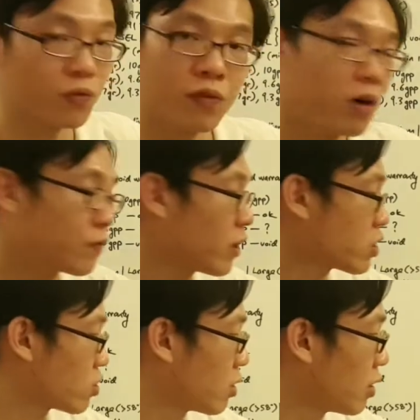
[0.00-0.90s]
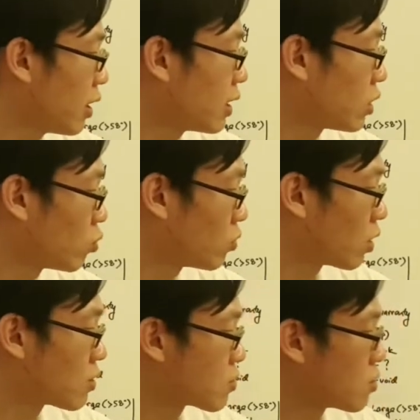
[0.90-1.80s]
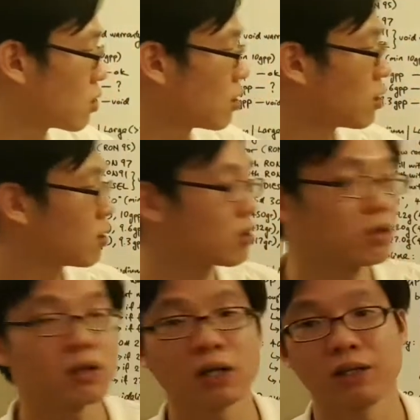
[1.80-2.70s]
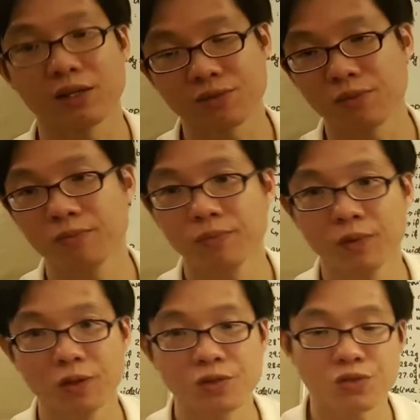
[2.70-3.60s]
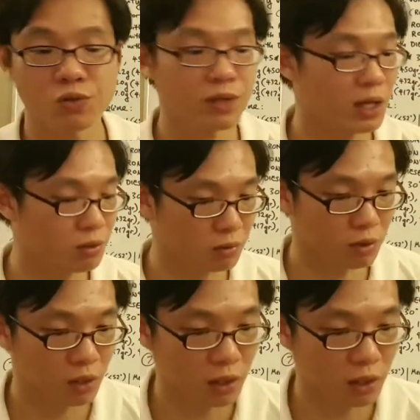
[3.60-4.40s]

For four fletched, 82 dollars a dozen. So now